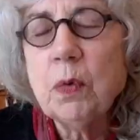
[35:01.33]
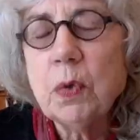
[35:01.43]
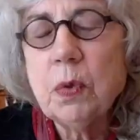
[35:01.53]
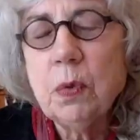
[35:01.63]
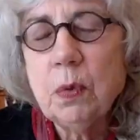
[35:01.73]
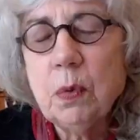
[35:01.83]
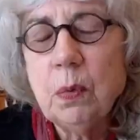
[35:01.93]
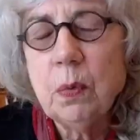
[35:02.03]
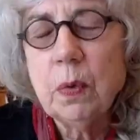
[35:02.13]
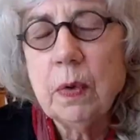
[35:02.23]

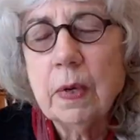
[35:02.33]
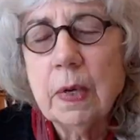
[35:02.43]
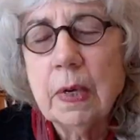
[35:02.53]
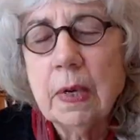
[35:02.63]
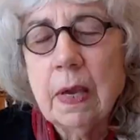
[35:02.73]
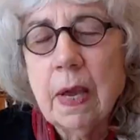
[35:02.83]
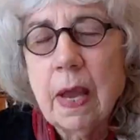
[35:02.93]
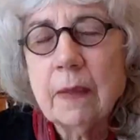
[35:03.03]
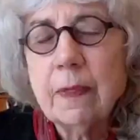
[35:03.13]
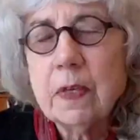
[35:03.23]
two
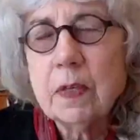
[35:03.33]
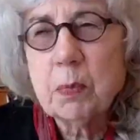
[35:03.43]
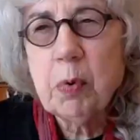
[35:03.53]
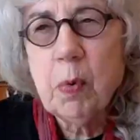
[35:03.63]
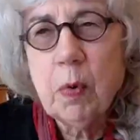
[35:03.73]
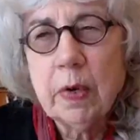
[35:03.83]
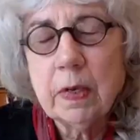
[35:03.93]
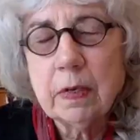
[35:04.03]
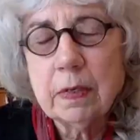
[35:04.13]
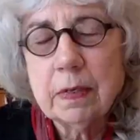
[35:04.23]
at this
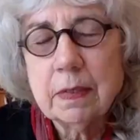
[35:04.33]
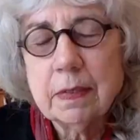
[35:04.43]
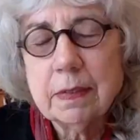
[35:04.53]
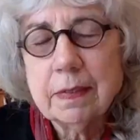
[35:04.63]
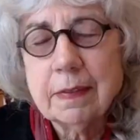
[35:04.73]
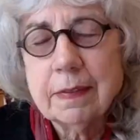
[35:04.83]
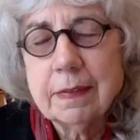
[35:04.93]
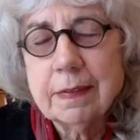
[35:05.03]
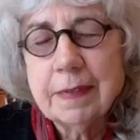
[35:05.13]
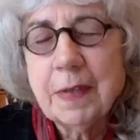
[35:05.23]
point
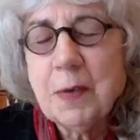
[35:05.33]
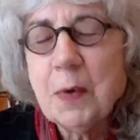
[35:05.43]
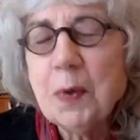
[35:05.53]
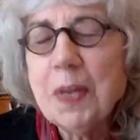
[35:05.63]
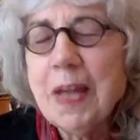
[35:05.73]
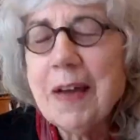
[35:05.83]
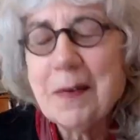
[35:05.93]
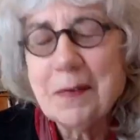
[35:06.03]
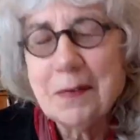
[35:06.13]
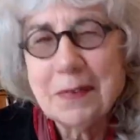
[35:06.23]
in your
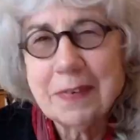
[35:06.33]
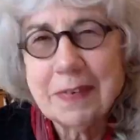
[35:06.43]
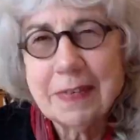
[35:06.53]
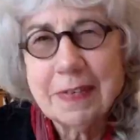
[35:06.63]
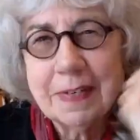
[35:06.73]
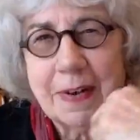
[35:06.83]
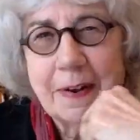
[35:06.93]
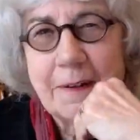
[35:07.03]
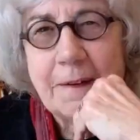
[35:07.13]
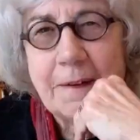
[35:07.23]
life
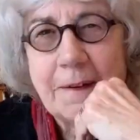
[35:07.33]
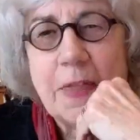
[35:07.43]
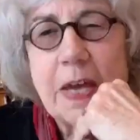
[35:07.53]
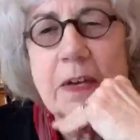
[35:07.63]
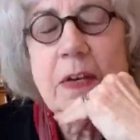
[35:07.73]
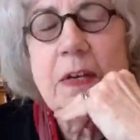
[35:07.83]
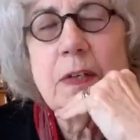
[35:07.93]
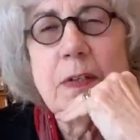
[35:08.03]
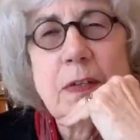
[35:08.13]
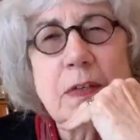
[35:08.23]
that
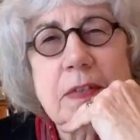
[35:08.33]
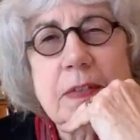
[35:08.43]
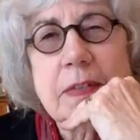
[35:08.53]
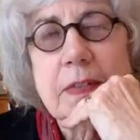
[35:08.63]
is